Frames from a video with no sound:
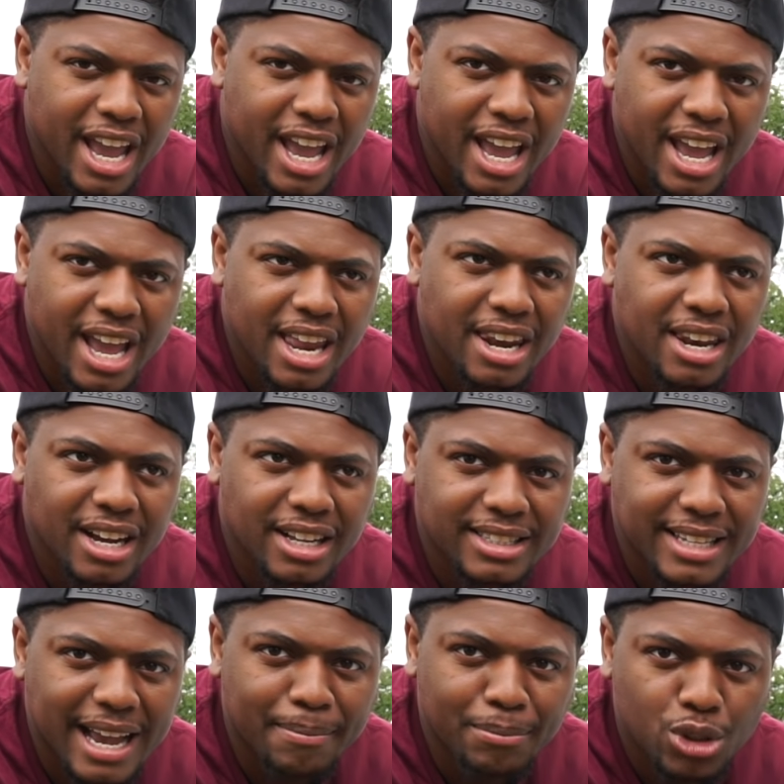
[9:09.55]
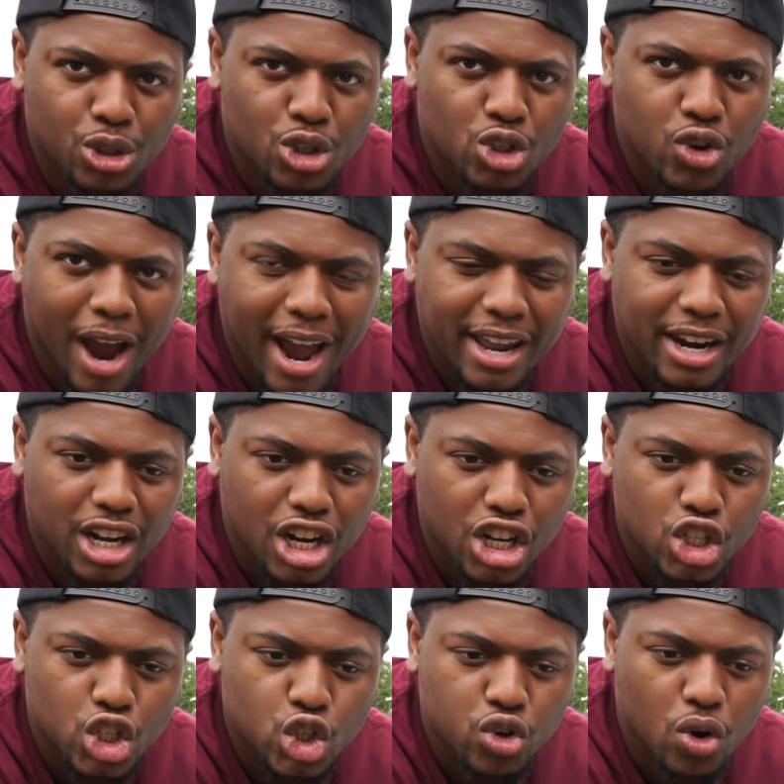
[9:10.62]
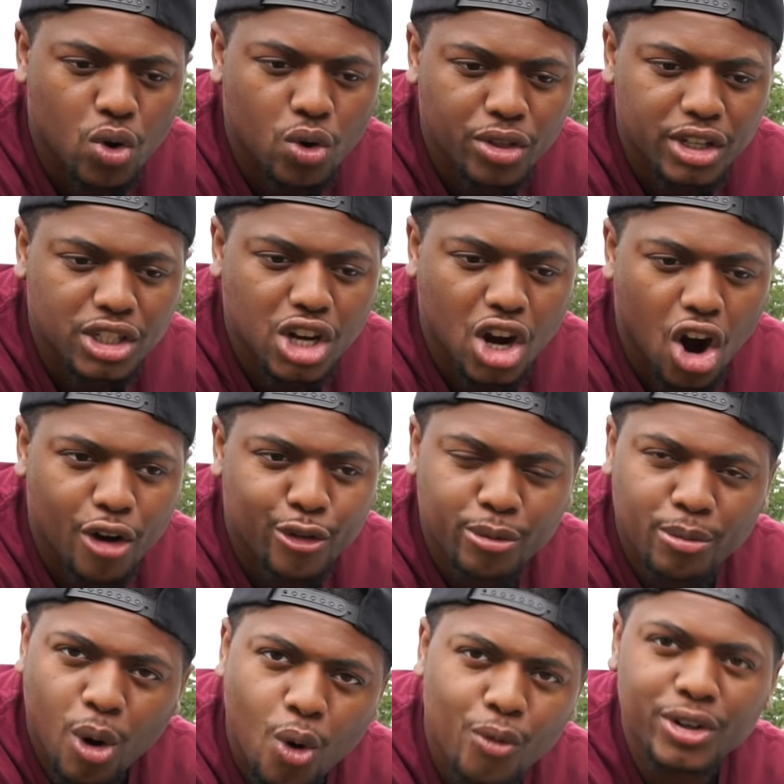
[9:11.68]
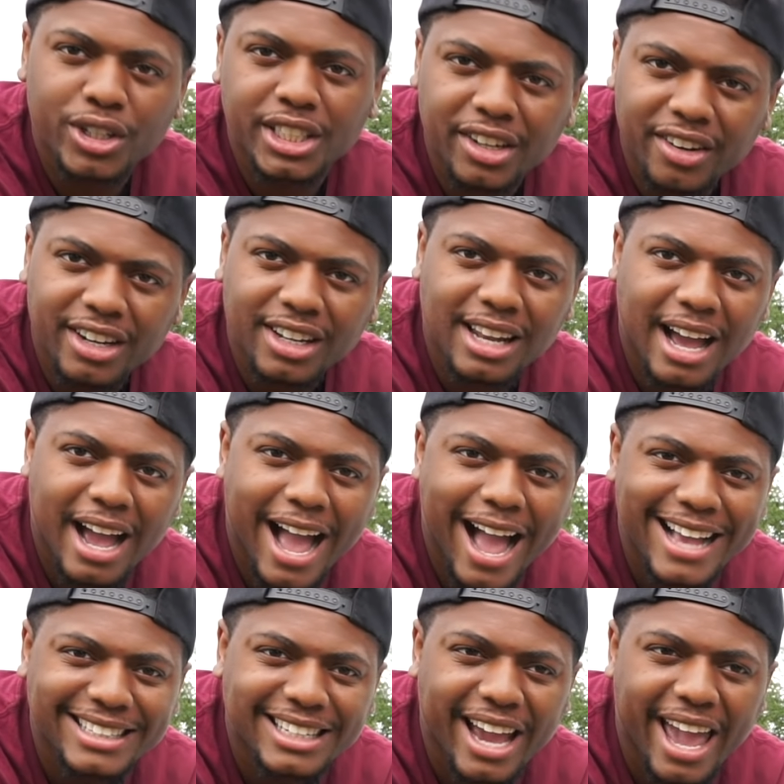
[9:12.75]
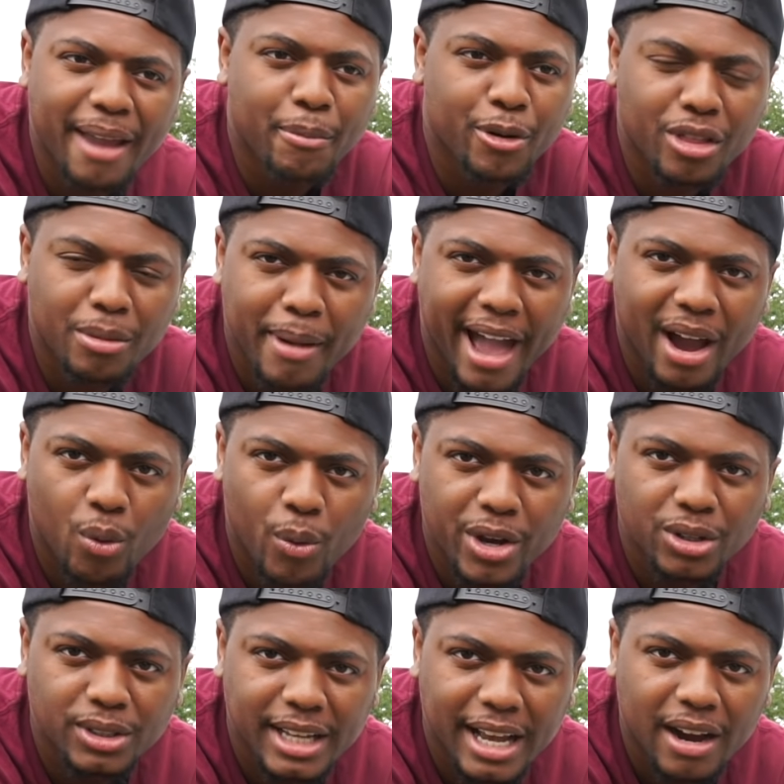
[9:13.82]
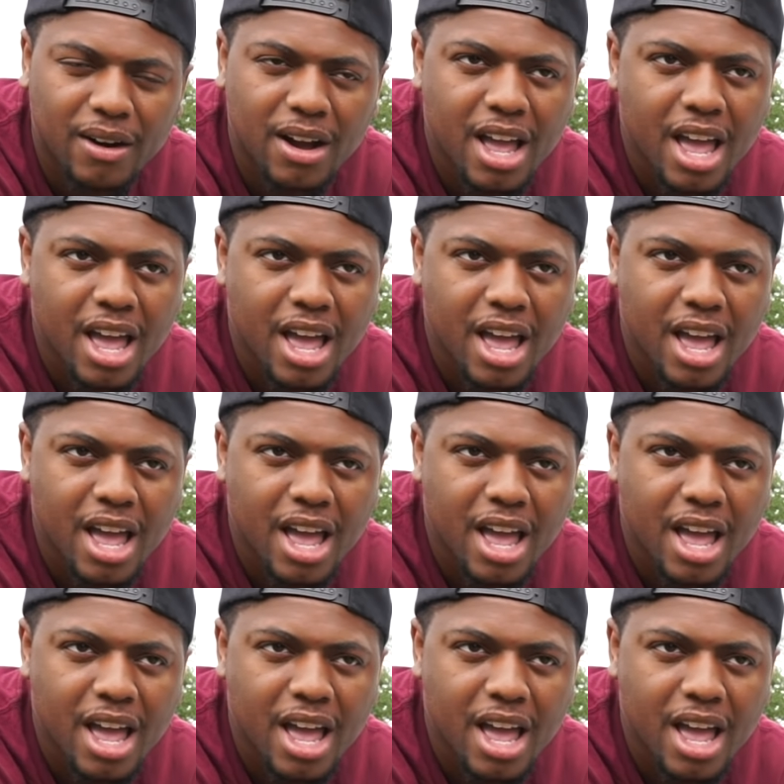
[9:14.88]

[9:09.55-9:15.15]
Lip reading: in attempt to try to control this car from oversteering a lot, has cambered the back wheels out